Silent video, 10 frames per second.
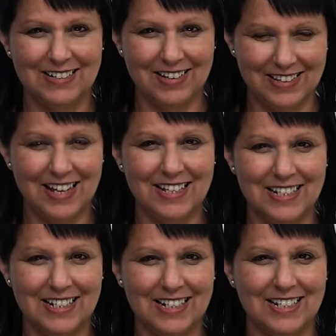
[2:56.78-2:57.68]
Got that?
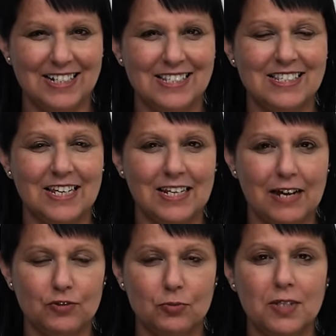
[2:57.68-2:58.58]
Say it
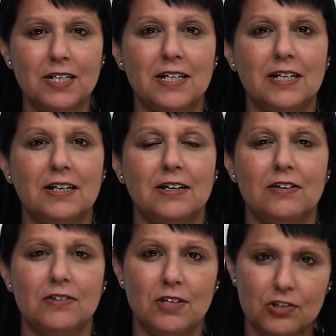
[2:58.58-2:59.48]
after me.
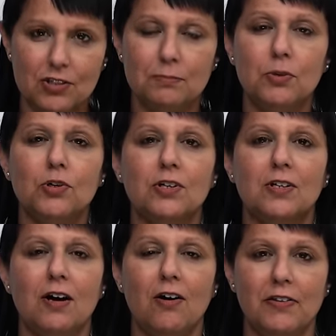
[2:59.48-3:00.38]
There's a
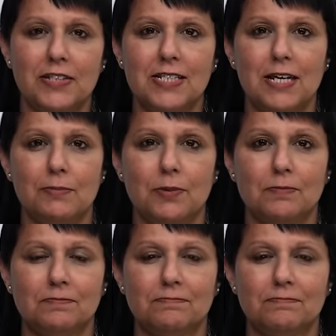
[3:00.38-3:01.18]
book on the table.